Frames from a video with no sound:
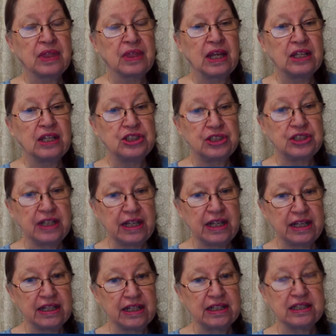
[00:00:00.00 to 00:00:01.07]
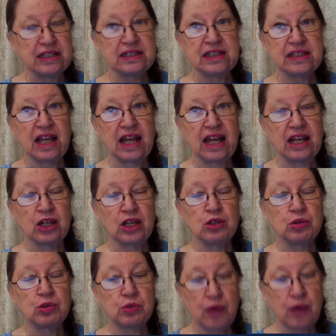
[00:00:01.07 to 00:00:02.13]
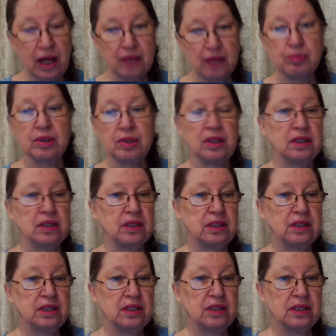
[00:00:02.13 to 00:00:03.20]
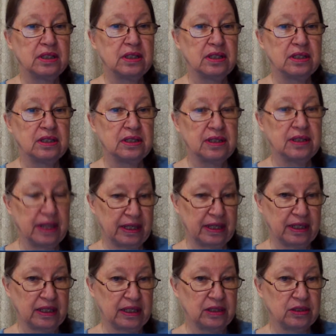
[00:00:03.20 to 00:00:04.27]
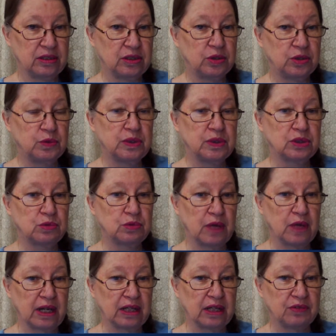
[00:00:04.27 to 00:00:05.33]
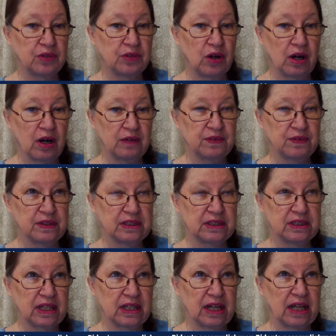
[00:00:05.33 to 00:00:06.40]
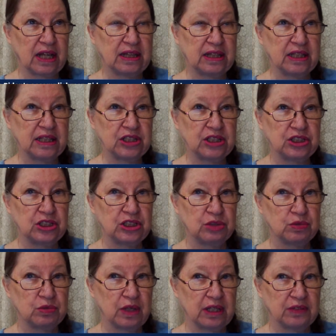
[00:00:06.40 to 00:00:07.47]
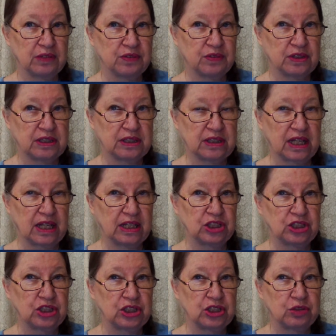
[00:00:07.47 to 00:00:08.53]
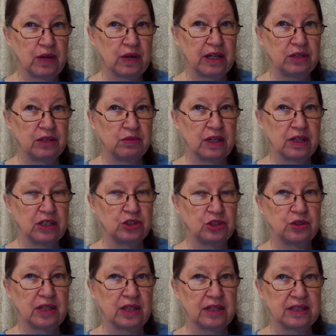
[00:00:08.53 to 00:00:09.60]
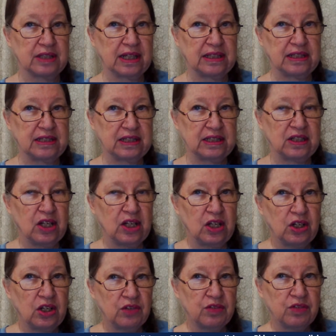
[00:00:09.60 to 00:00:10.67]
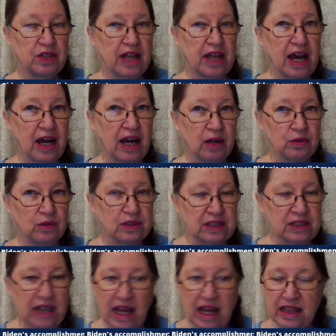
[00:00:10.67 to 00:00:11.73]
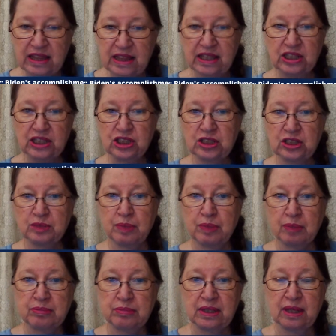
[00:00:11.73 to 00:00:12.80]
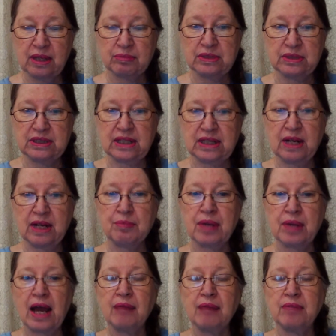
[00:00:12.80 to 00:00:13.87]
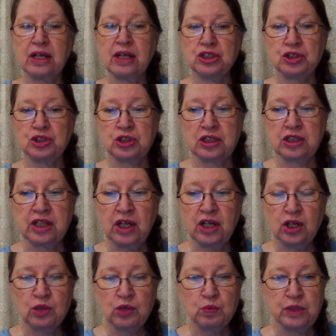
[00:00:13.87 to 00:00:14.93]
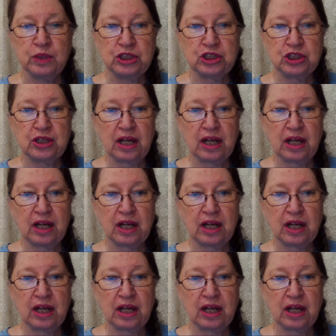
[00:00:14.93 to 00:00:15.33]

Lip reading: She is an incredible lady who is running for office, and I think she's running for Senate. She tried to run in 2018 for the House, and I think she's bumped it up to Senate, but I'm not sure which